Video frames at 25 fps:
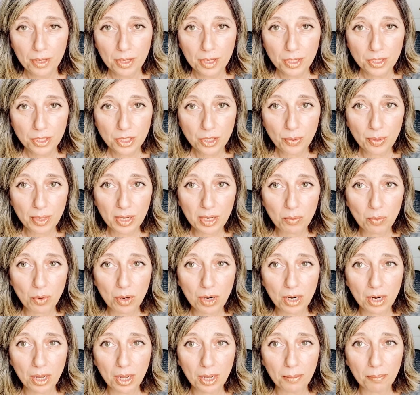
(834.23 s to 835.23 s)
So
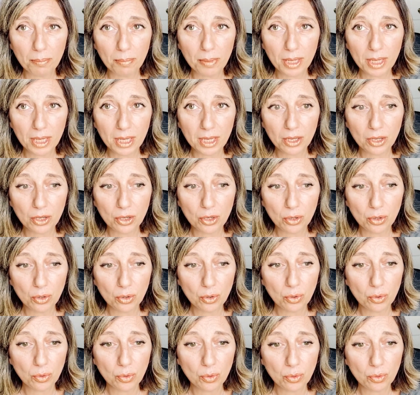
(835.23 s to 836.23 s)
anyone like me
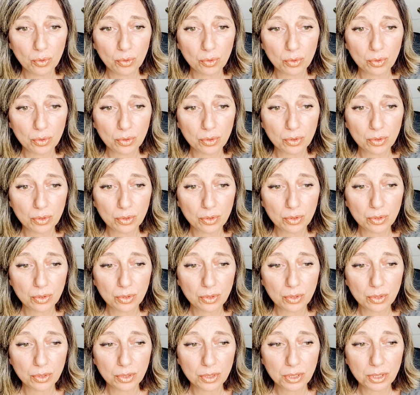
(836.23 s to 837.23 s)
who
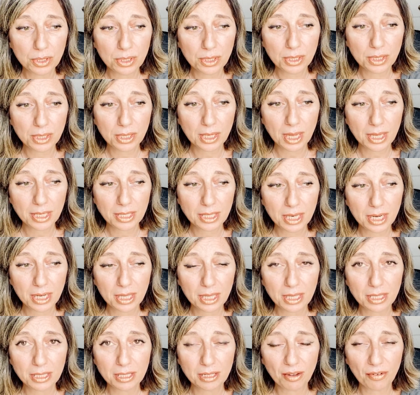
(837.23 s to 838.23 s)
says
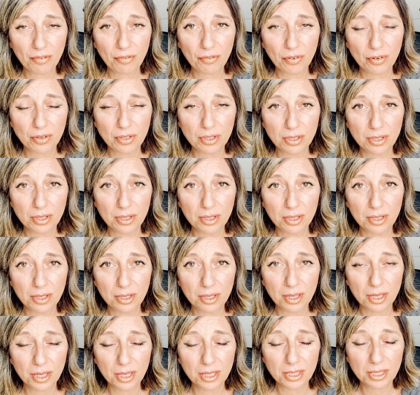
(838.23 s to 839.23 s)
anything different
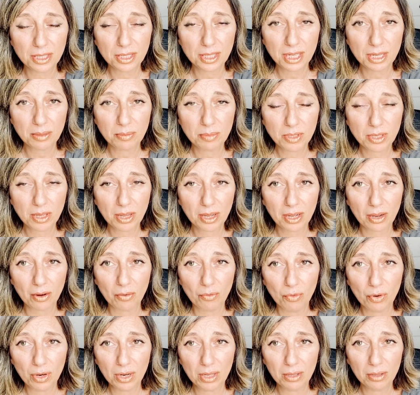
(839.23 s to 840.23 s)
seems like a
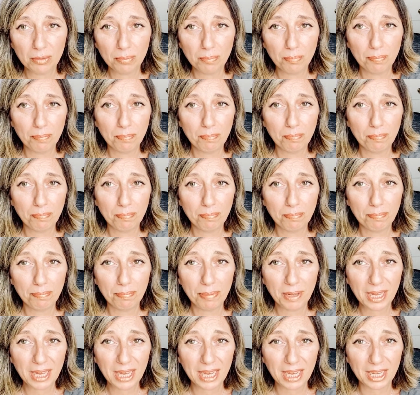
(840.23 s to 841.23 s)
real
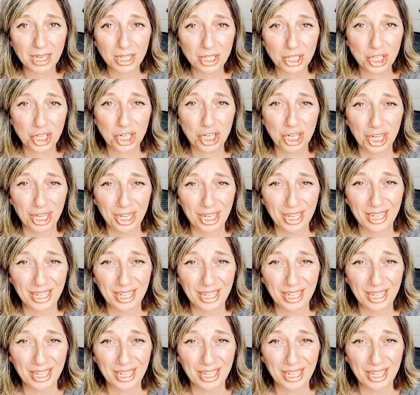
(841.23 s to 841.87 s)
bitch.